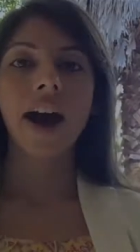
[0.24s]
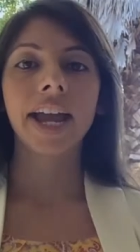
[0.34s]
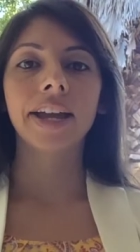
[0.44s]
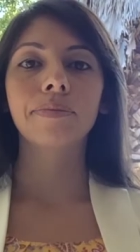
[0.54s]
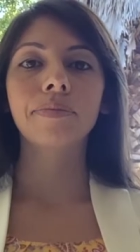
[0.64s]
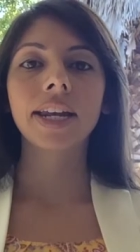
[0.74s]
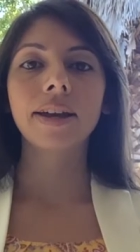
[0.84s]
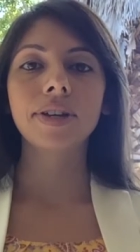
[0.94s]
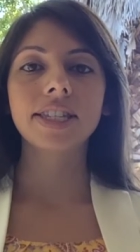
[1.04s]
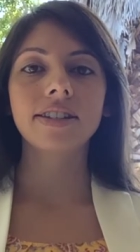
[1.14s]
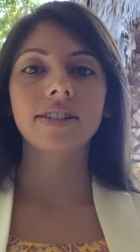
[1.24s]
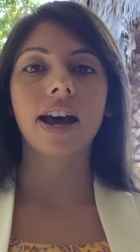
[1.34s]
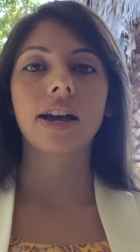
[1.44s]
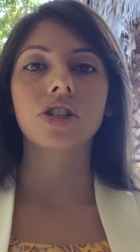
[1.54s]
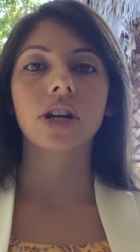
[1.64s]
Hi, my name is
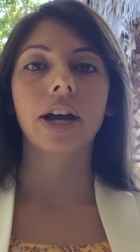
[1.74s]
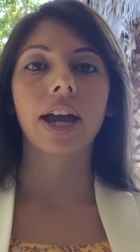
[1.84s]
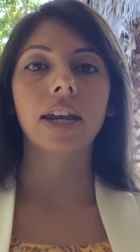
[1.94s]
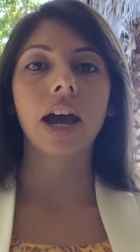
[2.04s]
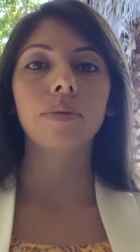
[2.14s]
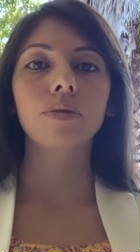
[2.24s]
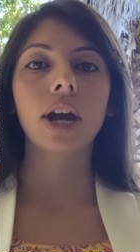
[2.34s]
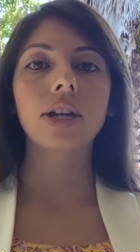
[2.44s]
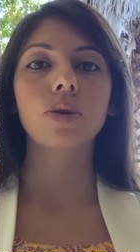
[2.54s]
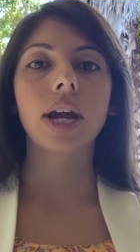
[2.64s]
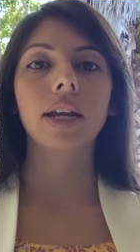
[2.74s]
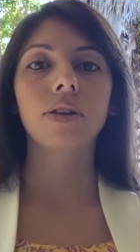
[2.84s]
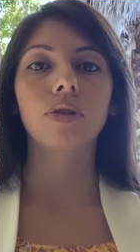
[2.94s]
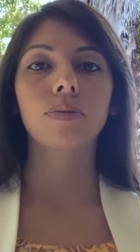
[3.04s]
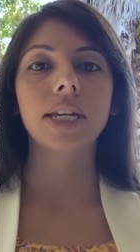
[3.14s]
Natasha, and I am
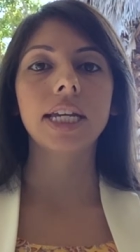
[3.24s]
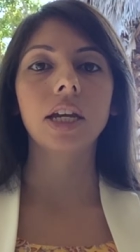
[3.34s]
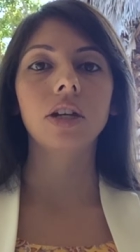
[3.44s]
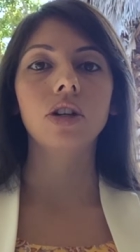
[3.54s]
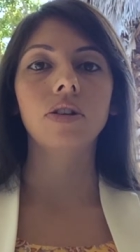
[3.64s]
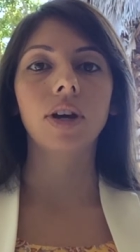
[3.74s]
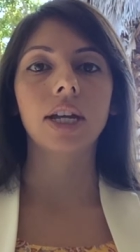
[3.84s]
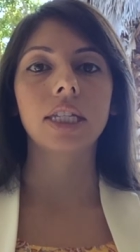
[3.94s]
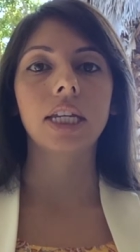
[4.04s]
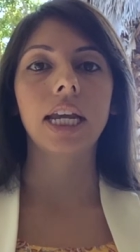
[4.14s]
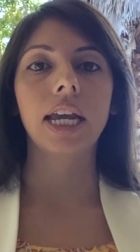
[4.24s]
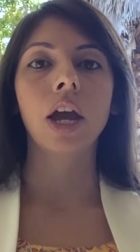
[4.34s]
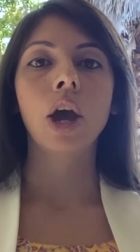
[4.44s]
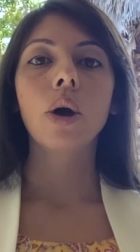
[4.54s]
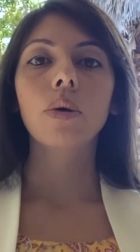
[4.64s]
graduating from Deakin University
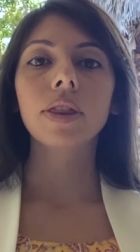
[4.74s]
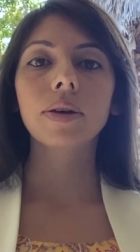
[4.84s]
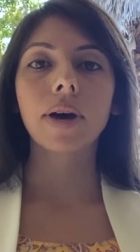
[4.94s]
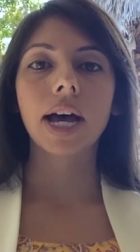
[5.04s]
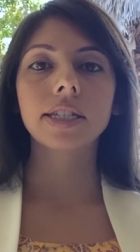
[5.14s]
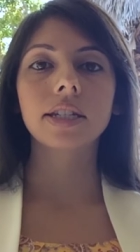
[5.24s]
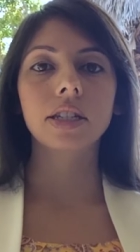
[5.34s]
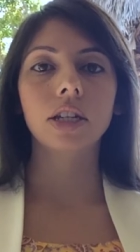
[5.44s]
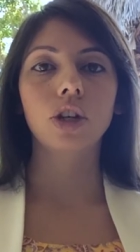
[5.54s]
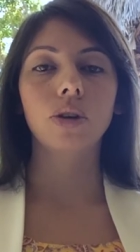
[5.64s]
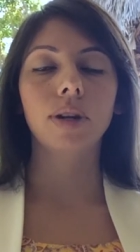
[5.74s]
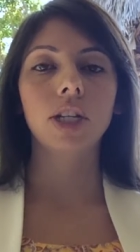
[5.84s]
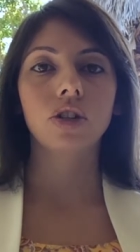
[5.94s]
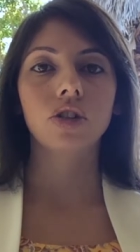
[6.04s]
with a Master's in Human